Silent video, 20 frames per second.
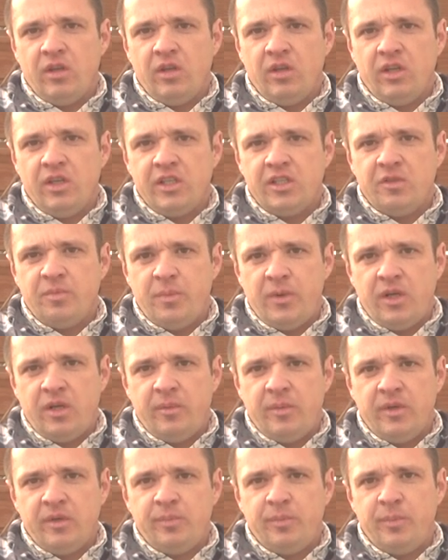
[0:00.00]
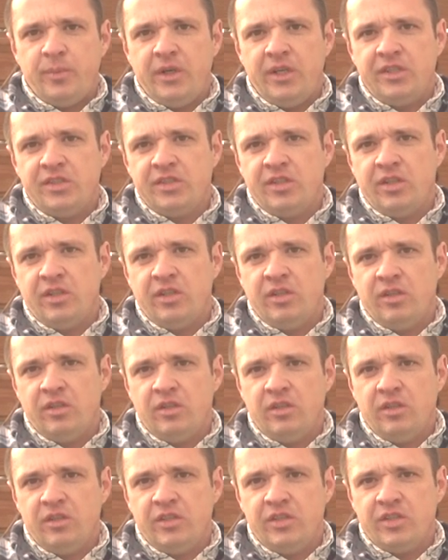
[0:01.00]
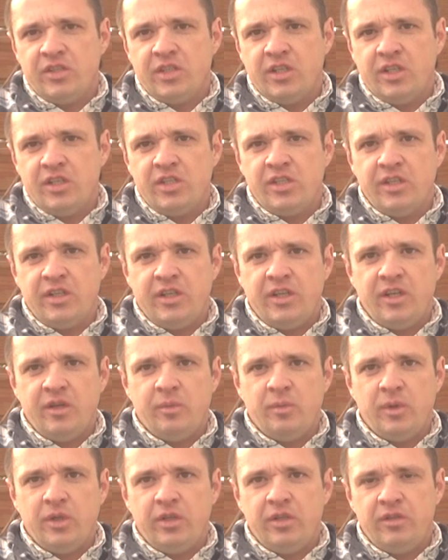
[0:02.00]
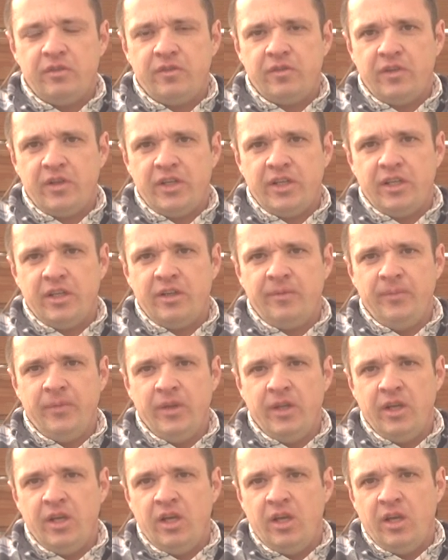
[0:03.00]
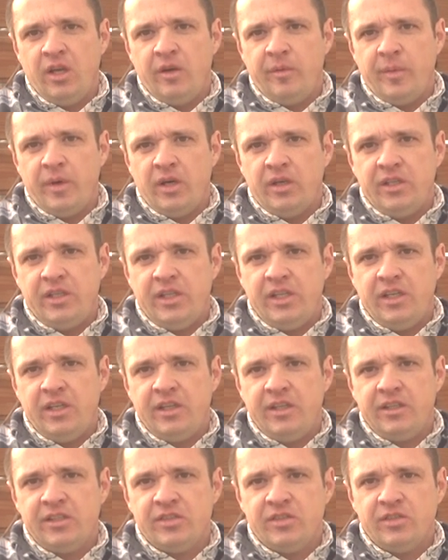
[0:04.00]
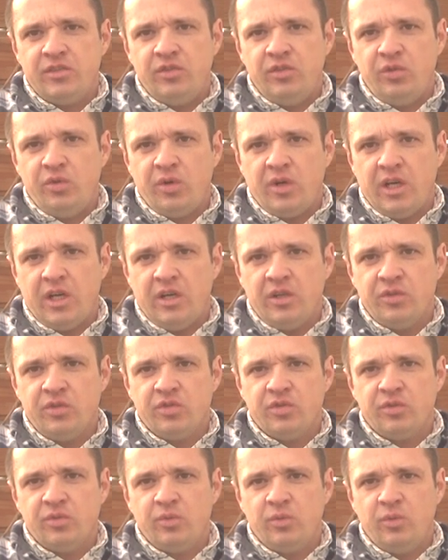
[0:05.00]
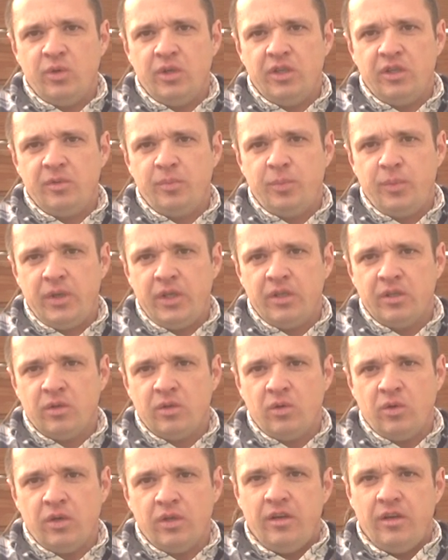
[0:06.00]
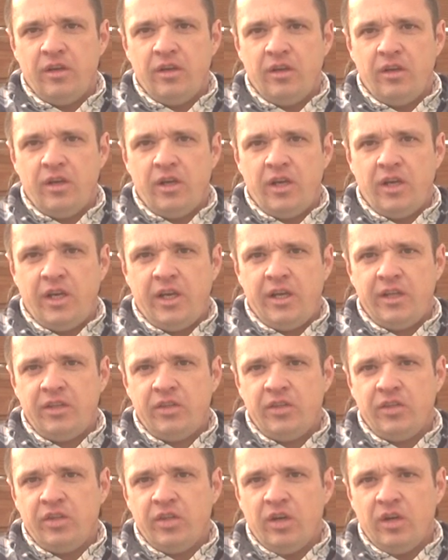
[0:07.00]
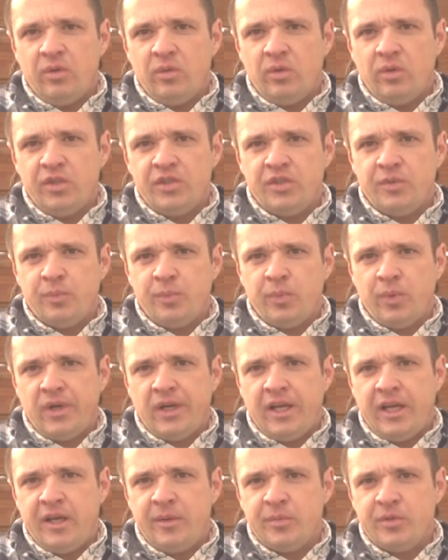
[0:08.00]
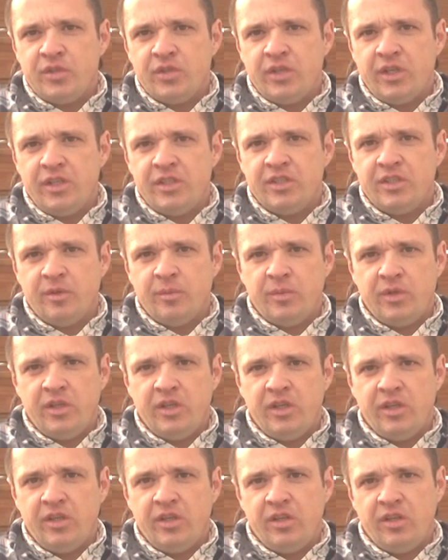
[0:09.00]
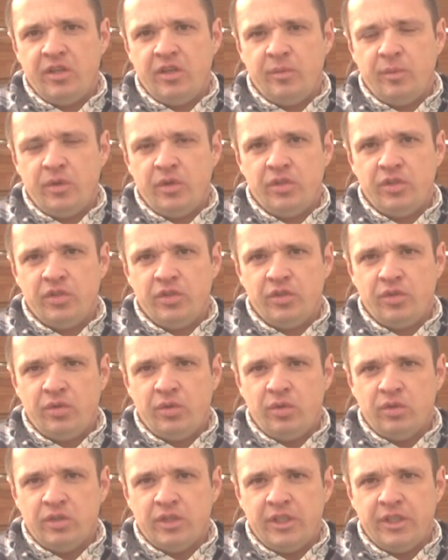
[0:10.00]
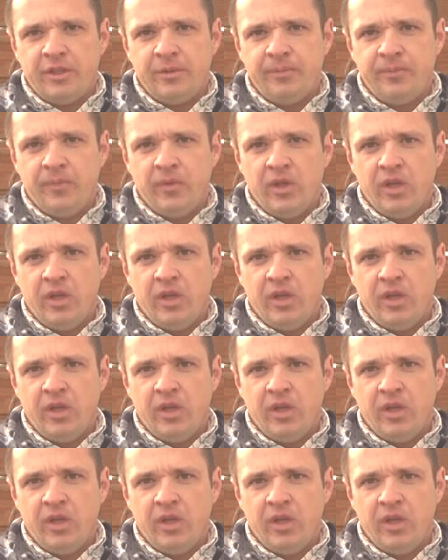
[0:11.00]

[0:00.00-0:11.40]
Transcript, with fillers: an experiment based on a discussion I had with my good friend about heating his new house with Bitcoin. And the thought was perhaps try something other than immersion cooling